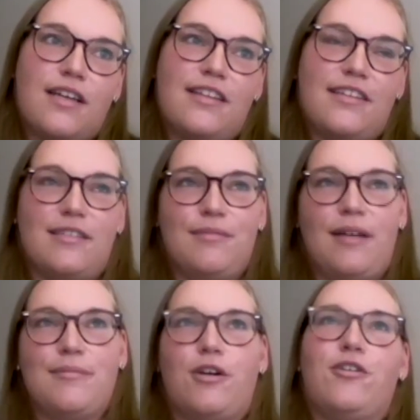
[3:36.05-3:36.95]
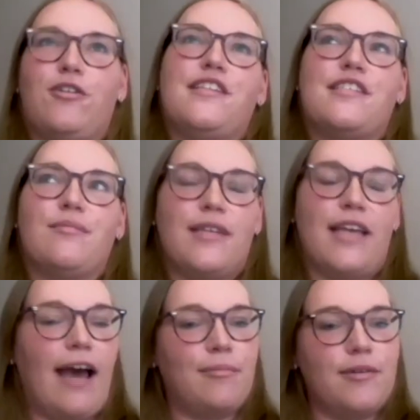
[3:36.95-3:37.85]
I think sometimes art needs to be
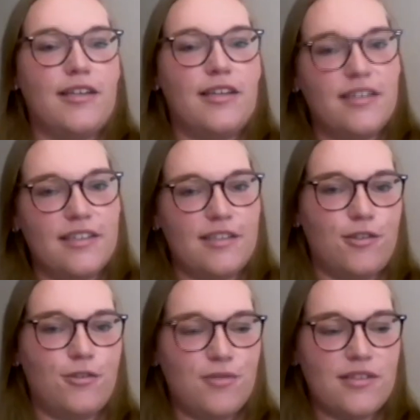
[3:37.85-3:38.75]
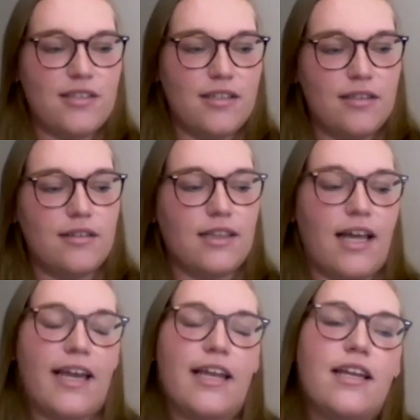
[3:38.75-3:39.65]
happy and loose and
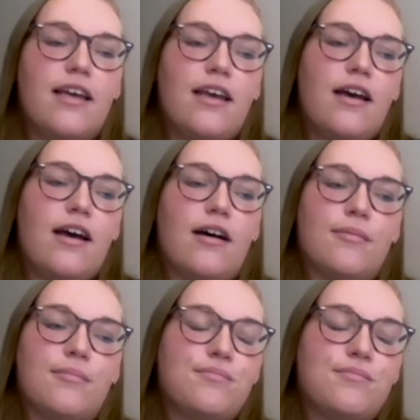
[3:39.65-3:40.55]
light. Um,